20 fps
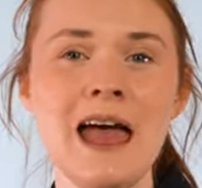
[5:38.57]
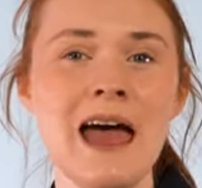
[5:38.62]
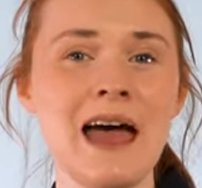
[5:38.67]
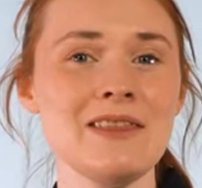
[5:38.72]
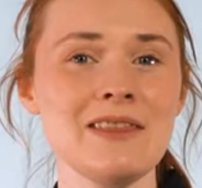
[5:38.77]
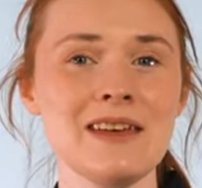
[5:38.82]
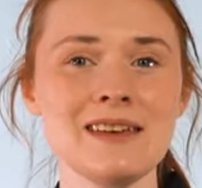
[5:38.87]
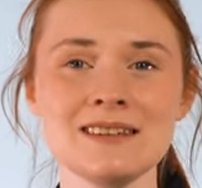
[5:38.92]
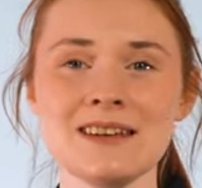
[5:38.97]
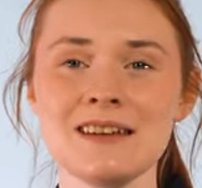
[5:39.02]

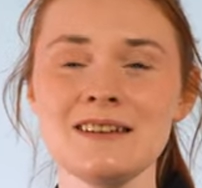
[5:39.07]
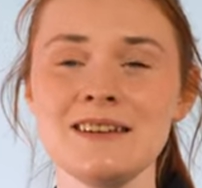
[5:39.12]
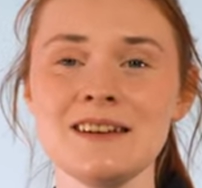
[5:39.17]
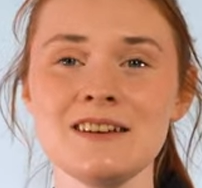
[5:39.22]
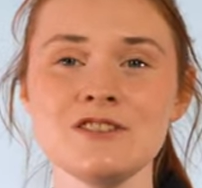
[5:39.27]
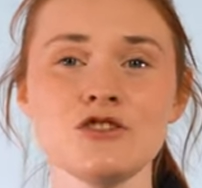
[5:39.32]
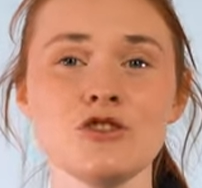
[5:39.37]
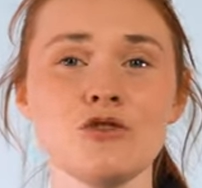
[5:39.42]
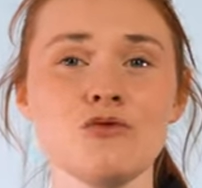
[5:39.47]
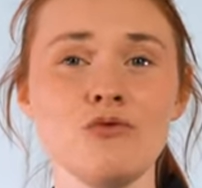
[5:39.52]
And this
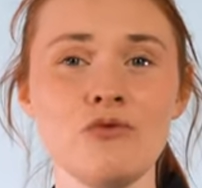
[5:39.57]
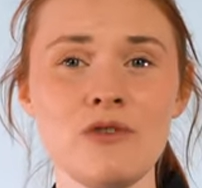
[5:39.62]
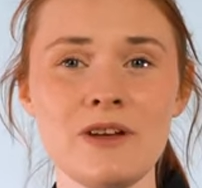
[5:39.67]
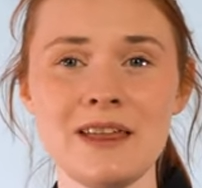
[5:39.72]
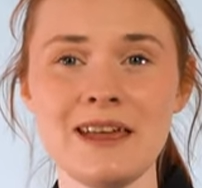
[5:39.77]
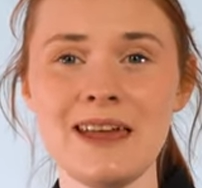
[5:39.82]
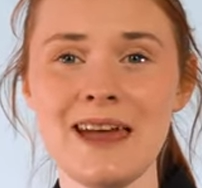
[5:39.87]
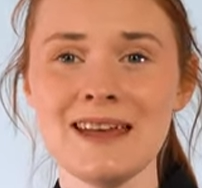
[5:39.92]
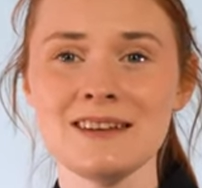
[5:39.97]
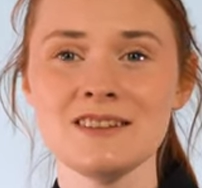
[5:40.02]
conditioner
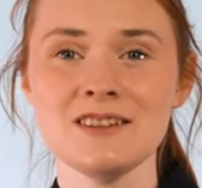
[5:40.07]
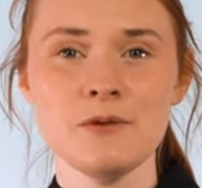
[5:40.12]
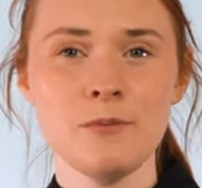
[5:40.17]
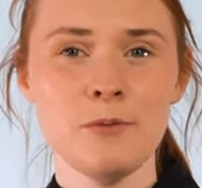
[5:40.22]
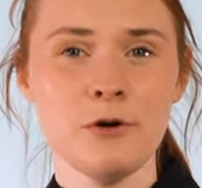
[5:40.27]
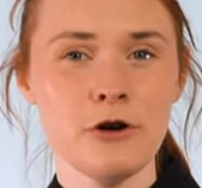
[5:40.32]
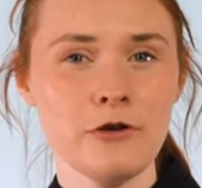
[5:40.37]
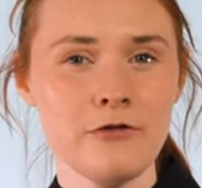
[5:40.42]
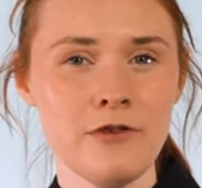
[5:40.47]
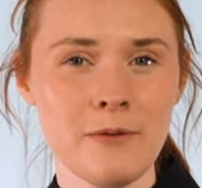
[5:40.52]
really is the
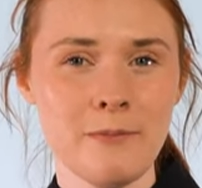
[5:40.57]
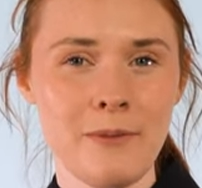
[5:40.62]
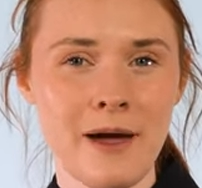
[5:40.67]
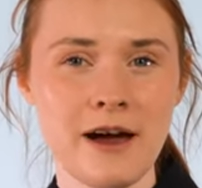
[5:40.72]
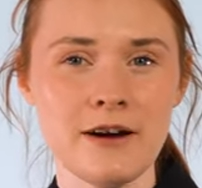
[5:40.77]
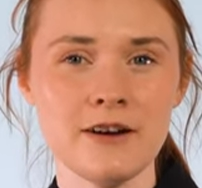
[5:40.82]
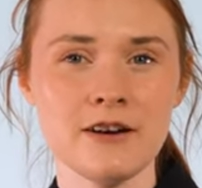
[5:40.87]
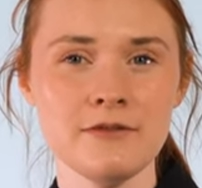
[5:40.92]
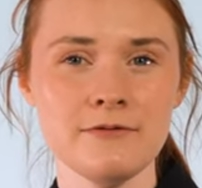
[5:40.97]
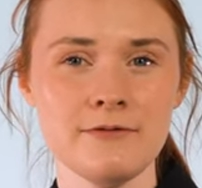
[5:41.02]
perfect
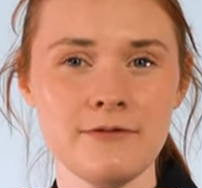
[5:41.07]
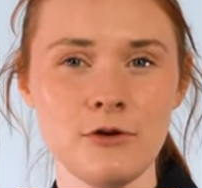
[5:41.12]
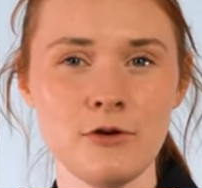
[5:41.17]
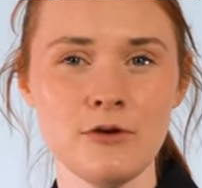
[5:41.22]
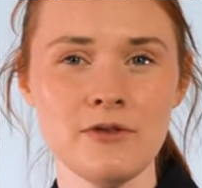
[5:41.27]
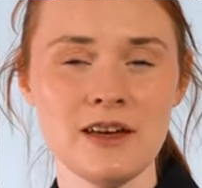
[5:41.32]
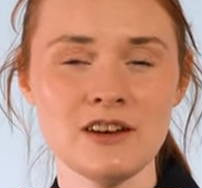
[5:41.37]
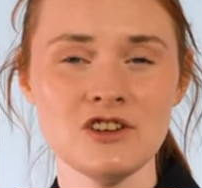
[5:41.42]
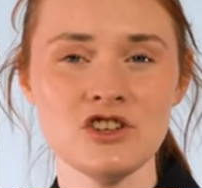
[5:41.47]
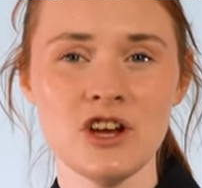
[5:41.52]
pairing
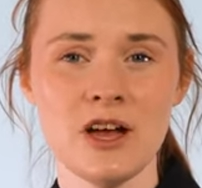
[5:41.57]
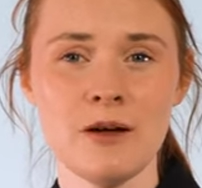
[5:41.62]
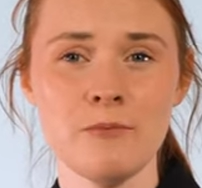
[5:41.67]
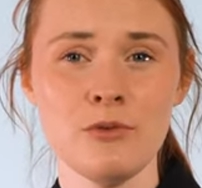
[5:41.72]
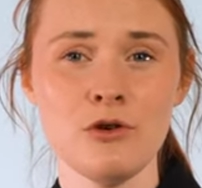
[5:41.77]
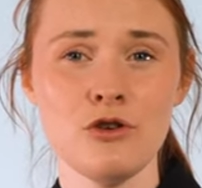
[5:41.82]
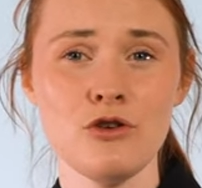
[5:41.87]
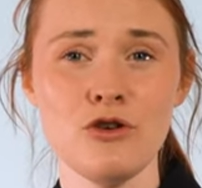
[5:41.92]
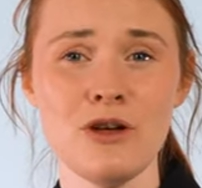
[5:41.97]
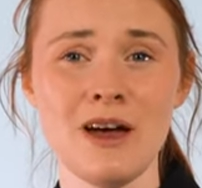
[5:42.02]
for this
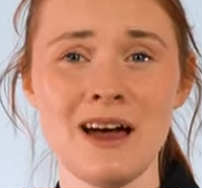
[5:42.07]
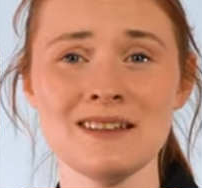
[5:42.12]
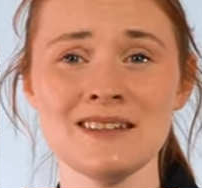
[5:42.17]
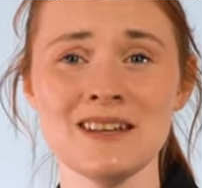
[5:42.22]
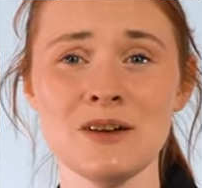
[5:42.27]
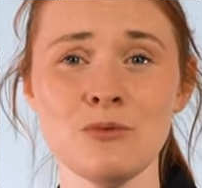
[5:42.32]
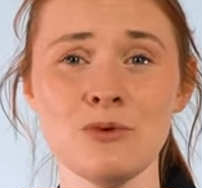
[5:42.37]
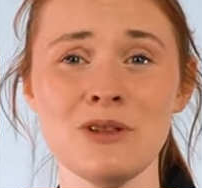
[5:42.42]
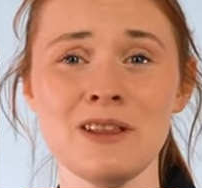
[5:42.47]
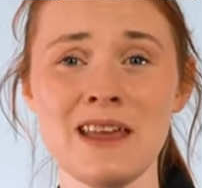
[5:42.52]
shampoo, as
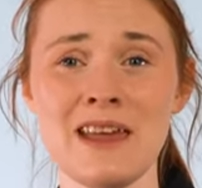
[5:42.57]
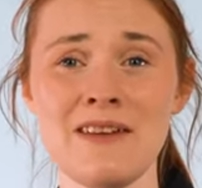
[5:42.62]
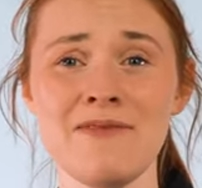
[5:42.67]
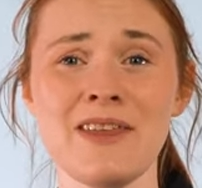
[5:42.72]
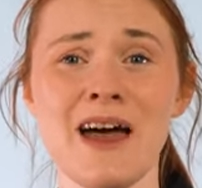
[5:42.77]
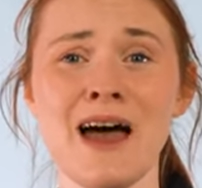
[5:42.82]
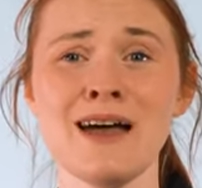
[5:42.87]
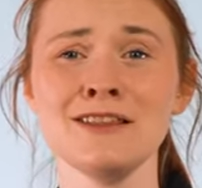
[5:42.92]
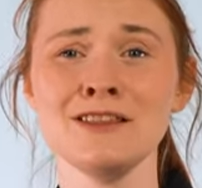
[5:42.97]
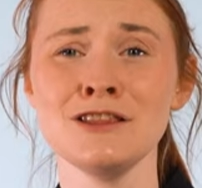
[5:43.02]
it will leave
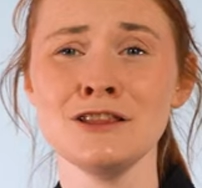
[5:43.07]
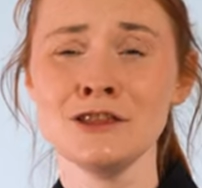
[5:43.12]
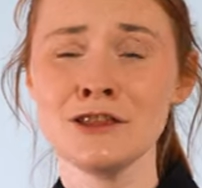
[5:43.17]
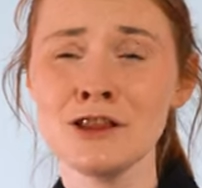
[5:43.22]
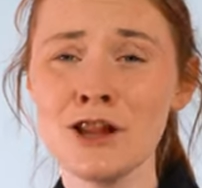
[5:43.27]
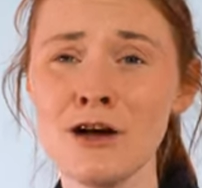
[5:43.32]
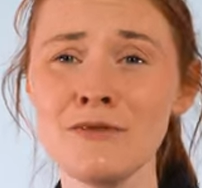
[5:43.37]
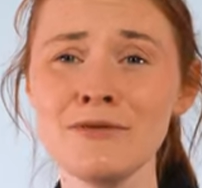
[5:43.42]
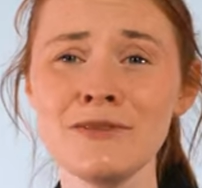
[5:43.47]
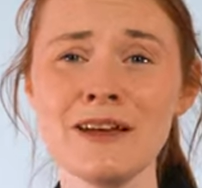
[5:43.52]
that
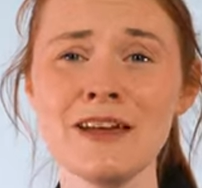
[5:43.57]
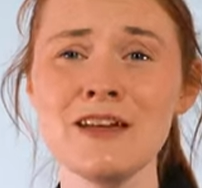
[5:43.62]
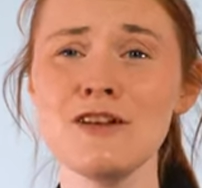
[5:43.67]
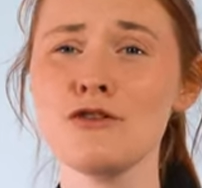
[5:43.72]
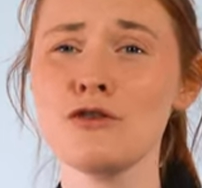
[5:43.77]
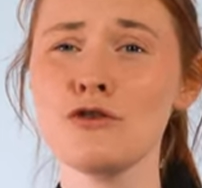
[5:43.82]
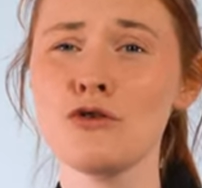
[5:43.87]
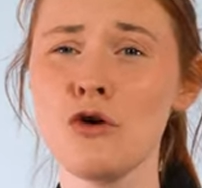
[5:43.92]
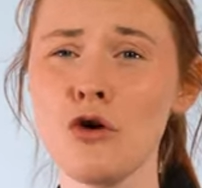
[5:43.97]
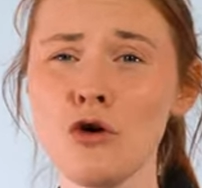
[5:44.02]

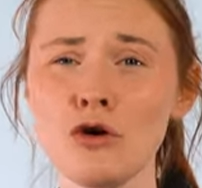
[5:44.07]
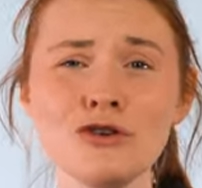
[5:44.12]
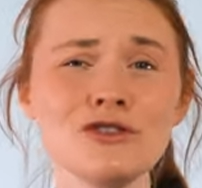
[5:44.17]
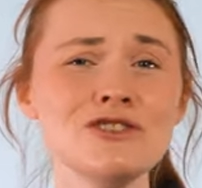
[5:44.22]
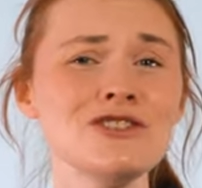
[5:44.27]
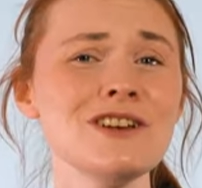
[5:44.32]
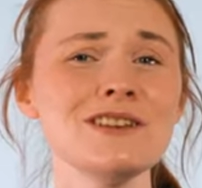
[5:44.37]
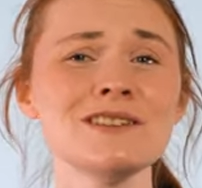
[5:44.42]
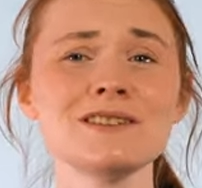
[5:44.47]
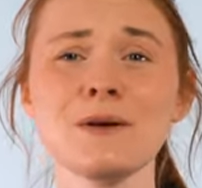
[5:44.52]
lovely,
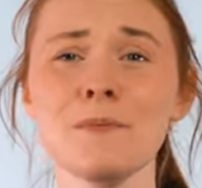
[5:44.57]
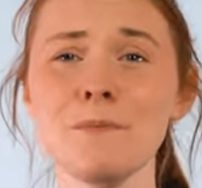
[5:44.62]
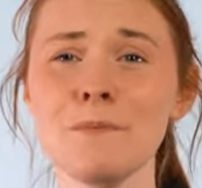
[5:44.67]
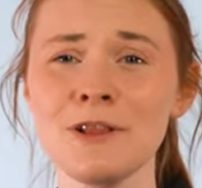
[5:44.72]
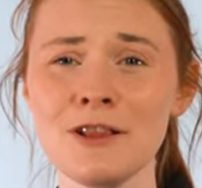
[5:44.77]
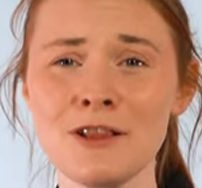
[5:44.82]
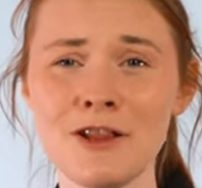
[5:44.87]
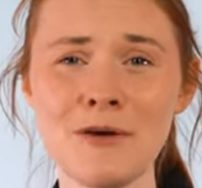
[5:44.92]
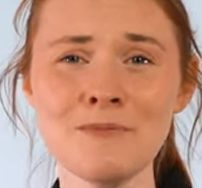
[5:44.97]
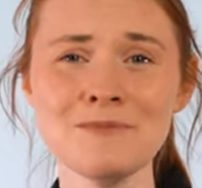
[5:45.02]
gorgeous
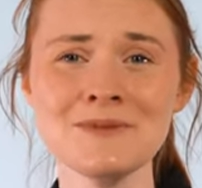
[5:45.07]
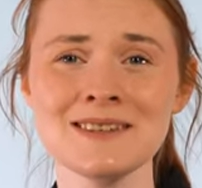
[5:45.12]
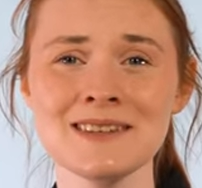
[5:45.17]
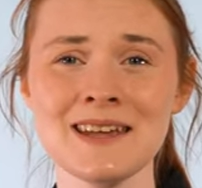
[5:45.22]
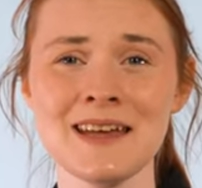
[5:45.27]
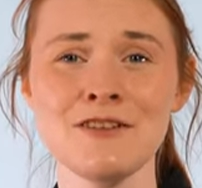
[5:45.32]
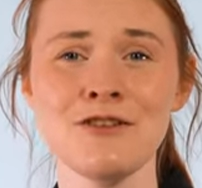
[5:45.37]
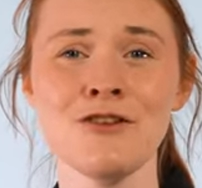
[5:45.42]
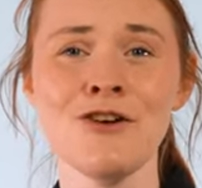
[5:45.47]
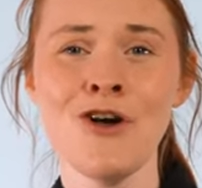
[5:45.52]
plum
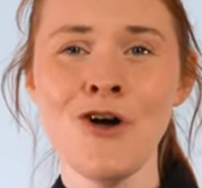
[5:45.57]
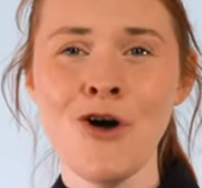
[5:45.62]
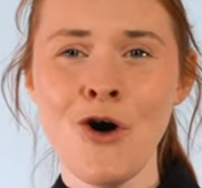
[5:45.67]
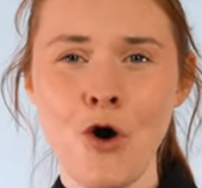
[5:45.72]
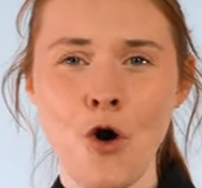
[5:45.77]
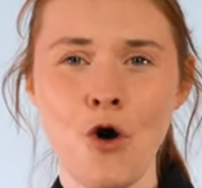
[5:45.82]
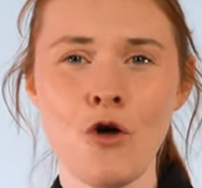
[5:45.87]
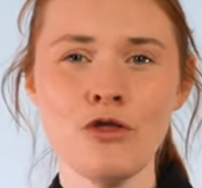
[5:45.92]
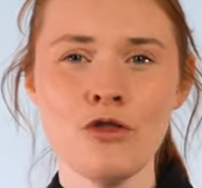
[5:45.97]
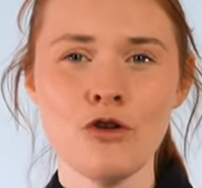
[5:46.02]
scent
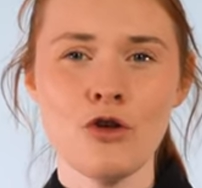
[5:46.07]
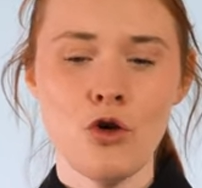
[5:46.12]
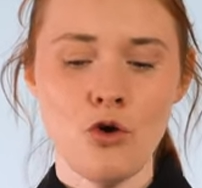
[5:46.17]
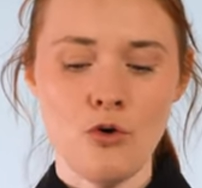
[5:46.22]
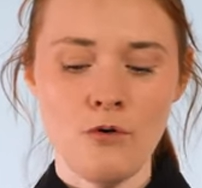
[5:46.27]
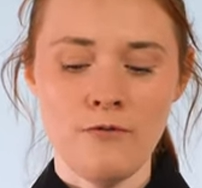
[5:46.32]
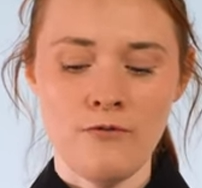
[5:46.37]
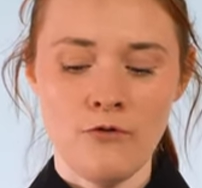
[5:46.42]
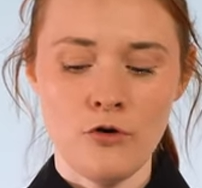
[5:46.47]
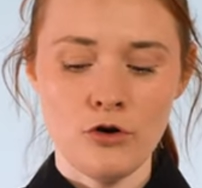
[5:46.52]
on the
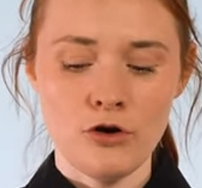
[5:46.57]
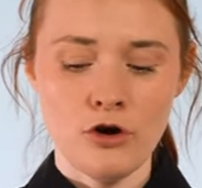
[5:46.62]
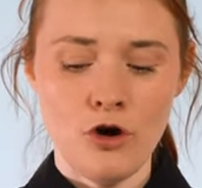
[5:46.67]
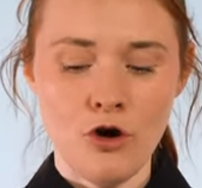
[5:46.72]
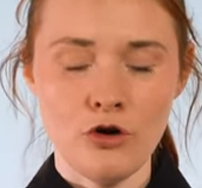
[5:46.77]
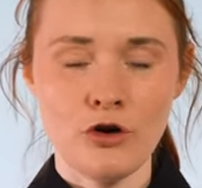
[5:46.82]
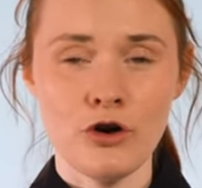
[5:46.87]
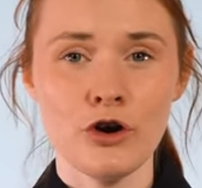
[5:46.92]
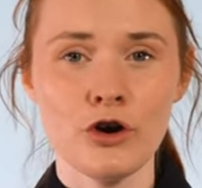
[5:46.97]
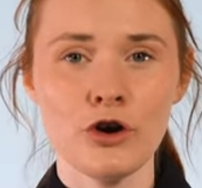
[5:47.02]
coat for
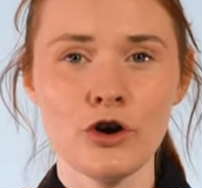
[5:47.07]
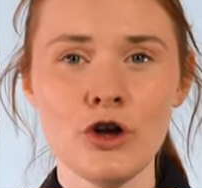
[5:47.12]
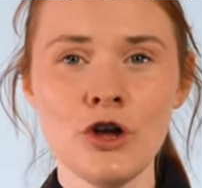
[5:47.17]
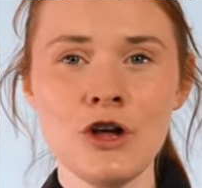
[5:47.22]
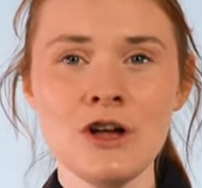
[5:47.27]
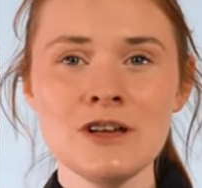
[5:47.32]
longer.